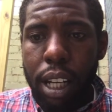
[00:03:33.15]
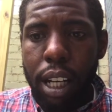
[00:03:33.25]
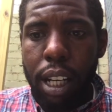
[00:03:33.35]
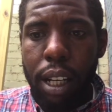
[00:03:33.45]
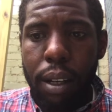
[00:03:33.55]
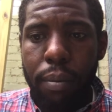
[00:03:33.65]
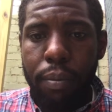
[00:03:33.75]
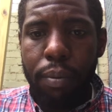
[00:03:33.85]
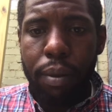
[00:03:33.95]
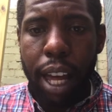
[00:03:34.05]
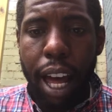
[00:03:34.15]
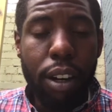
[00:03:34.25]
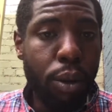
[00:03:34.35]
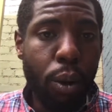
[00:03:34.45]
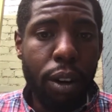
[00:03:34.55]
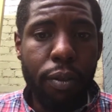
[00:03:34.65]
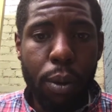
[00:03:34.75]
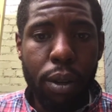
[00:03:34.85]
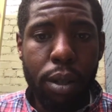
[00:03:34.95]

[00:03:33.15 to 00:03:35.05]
out of the workforce,